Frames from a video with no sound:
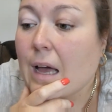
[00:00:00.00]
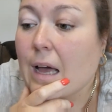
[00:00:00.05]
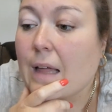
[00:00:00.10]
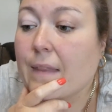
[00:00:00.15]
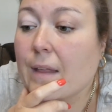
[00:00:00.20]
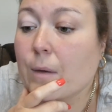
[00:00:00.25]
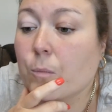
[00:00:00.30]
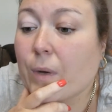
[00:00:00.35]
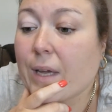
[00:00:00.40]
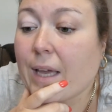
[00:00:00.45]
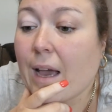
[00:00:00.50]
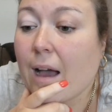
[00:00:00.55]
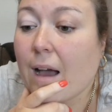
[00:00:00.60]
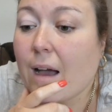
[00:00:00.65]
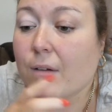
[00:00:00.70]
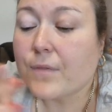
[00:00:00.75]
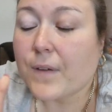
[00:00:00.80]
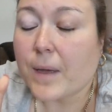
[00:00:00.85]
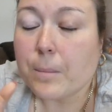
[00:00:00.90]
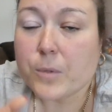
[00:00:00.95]
And then we
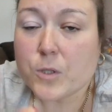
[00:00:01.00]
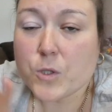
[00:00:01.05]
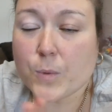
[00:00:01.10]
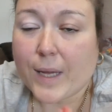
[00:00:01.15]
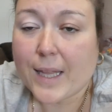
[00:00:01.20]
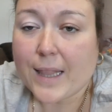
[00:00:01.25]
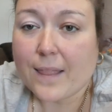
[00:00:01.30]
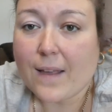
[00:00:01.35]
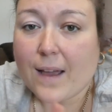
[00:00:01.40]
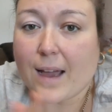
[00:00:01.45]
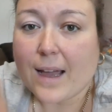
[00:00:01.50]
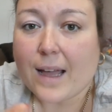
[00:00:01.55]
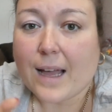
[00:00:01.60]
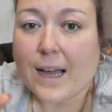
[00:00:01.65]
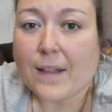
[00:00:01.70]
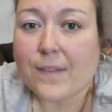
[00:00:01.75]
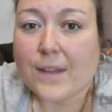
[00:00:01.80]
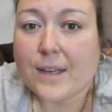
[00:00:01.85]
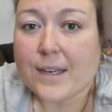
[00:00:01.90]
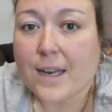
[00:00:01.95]
have in between that
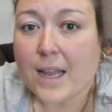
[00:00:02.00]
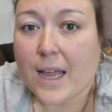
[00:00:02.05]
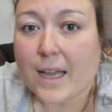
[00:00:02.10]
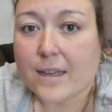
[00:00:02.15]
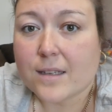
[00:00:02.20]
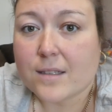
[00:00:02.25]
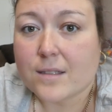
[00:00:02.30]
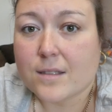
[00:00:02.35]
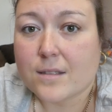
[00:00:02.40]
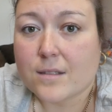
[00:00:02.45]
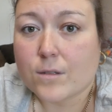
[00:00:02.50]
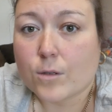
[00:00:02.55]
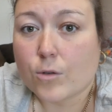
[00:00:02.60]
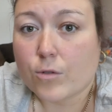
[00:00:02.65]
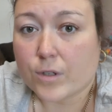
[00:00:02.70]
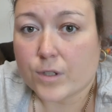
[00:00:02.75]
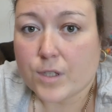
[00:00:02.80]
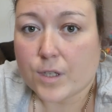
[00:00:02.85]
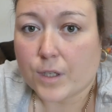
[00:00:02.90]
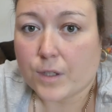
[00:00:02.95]
and the next
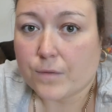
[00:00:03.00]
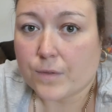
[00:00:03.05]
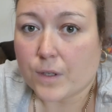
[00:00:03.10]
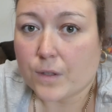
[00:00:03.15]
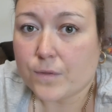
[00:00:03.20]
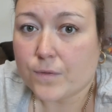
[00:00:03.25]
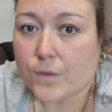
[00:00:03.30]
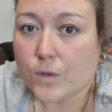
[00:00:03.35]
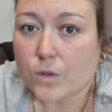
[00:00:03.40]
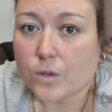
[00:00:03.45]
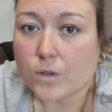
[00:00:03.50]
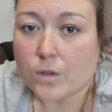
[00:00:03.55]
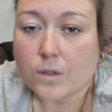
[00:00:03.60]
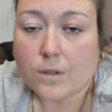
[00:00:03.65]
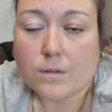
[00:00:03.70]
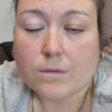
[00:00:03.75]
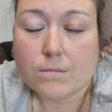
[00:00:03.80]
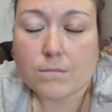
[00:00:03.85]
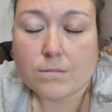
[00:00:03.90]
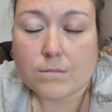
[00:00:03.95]
crossover
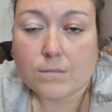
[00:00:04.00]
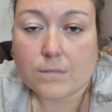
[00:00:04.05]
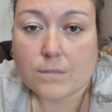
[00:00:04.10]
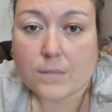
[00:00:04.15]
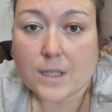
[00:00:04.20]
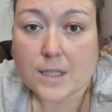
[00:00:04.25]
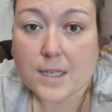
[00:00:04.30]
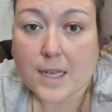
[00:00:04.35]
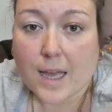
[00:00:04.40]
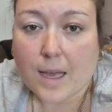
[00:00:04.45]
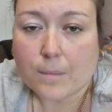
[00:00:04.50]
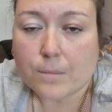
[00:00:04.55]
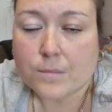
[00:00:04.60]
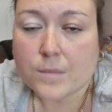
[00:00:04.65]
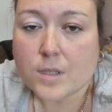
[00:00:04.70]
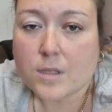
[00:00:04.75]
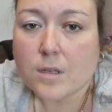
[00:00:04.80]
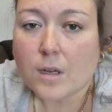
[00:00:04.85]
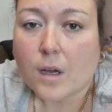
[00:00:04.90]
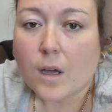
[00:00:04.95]
for the
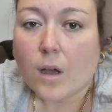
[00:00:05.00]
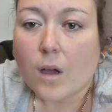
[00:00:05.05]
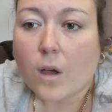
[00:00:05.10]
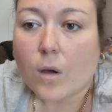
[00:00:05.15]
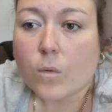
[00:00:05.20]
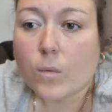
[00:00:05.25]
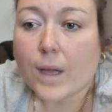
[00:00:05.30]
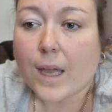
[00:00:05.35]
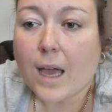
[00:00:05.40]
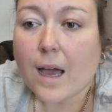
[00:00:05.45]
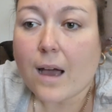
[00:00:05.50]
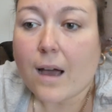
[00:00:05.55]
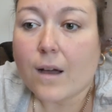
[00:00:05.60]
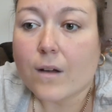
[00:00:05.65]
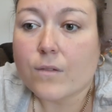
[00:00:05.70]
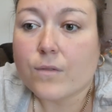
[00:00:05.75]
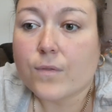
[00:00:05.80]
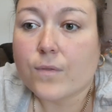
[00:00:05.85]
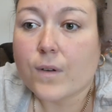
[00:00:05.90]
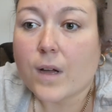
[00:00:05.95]
Thames, we
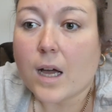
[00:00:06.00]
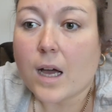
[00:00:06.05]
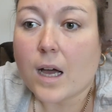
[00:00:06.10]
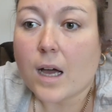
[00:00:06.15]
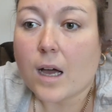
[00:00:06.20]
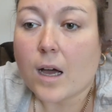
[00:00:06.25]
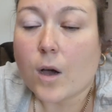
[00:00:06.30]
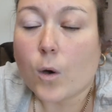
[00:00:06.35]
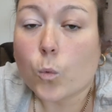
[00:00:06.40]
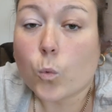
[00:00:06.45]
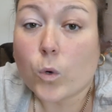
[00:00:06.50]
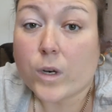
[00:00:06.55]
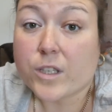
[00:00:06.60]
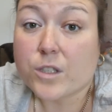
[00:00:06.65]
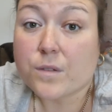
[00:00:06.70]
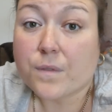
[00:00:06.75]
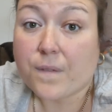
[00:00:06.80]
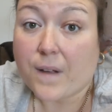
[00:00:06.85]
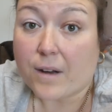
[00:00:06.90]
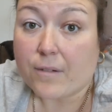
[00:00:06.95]
have uh,
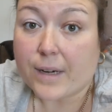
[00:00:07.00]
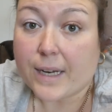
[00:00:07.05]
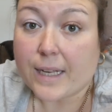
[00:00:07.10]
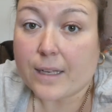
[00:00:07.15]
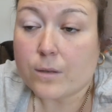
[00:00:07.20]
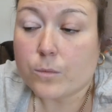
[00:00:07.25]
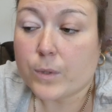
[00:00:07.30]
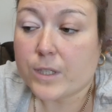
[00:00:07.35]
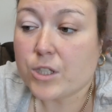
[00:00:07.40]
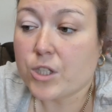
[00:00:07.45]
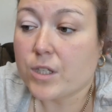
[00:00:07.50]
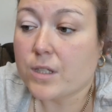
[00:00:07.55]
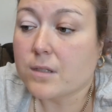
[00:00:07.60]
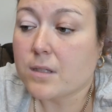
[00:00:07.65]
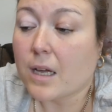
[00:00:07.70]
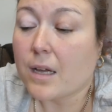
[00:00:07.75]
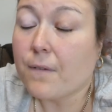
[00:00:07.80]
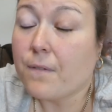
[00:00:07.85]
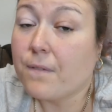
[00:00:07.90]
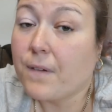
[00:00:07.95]
Woolwich Ferry, which
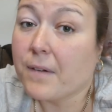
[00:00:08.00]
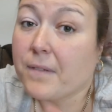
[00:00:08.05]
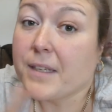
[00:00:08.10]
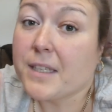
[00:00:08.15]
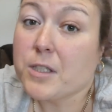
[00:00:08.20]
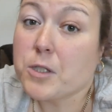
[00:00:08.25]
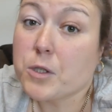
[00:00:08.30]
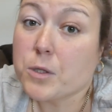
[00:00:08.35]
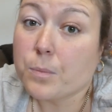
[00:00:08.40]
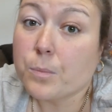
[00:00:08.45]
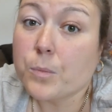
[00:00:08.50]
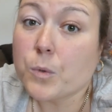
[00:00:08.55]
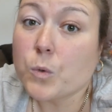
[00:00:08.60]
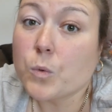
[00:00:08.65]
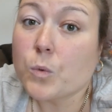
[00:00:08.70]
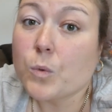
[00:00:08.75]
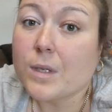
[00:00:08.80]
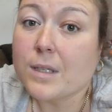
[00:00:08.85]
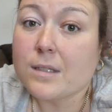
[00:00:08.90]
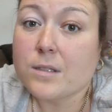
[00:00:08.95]
is a very
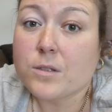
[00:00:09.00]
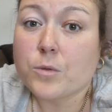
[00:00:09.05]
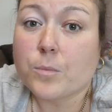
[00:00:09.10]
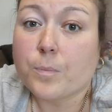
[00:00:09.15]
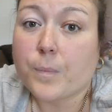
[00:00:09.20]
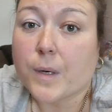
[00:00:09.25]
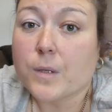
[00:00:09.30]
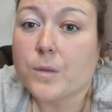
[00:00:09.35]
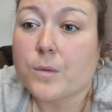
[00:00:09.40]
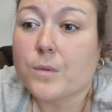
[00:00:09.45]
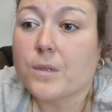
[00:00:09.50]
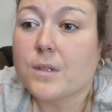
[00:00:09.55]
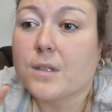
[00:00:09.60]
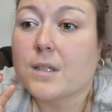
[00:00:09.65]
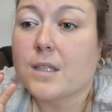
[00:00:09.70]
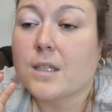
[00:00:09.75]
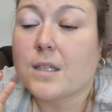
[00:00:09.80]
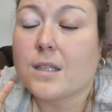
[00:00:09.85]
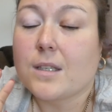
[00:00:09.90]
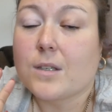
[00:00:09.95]
small little boat
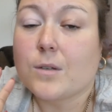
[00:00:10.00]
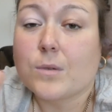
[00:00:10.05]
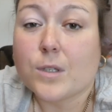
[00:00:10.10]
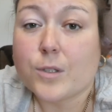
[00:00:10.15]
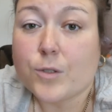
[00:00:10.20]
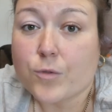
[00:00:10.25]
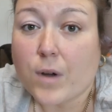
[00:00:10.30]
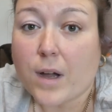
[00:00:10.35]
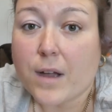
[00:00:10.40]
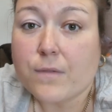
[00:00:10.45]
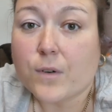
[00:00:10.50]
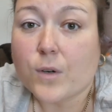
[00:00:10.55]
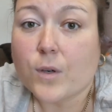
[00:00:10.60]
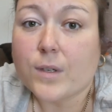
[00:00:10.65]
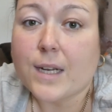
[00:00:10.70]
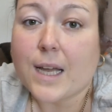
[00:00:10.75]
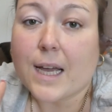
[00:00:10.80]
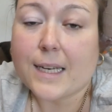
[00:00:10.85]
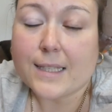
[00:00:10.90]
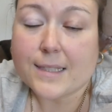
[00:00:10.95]
that you can drive
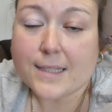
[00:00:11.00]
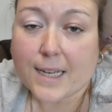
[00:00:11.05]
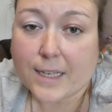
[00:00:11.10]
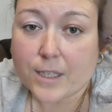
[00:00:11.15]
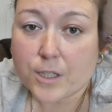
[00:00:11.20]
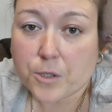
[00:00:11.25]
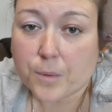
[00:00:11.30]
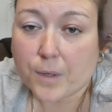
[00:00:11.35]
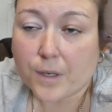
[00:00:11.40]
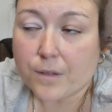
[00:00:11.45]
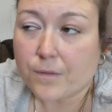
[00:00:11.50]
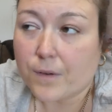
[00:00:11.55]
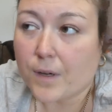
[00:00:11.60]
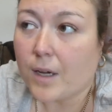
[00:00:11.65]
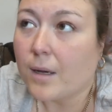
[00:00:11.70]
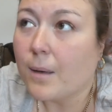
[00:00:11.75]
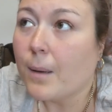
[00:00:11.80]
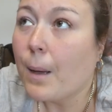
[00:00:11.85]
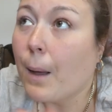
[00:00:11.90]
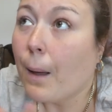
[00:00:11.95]
on and it takes you
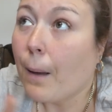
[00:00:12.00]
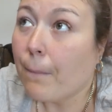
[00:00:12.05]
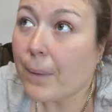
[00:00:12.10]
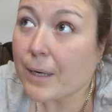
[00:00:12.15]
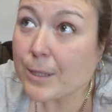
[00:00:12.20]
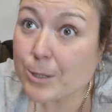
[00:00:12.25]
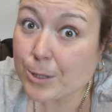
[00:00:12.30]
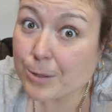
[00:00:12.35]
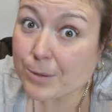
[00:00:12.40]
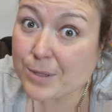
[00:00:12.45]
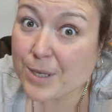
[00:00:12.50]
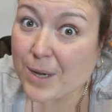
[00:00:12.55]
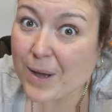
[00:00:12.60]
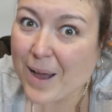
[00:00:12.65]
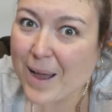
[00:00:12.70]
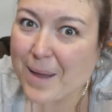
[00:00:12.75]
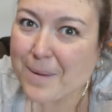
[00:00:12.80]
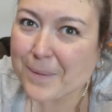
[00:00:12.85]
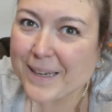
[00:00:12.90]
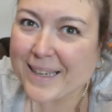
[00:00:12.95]
over. But due to
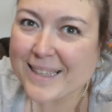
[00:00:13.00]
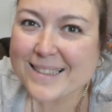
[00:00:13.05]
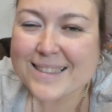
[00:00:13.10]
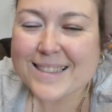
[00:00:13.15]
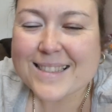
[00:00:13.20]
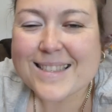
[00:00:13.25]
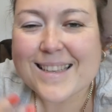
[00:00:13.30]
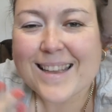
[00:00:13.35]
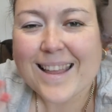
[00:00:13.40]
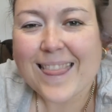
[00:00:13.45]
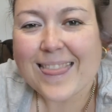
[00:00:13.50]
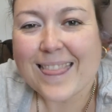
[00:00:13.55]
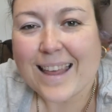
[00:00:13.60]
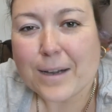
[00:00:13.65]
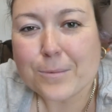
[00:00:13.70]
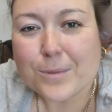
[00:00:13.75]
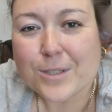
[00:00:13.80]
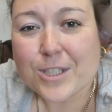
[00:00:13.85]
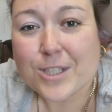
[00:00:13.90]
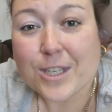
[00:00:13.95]
high winds,
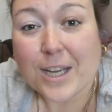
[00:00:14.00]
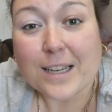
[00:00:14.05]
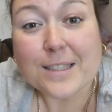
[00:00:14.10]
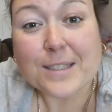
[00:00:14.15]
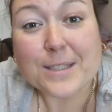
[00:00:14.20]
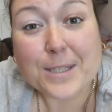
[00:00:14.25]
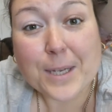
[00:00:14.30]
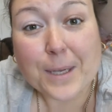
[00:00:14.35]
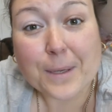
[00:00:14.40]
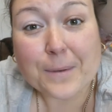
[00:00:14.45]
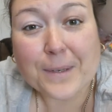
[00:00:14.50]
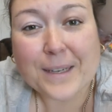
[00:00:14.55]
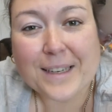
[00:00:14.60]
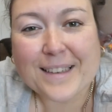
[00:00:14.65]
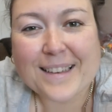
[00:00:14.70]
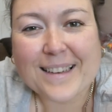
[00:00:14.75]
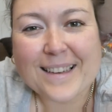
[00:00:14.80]
that was shut too.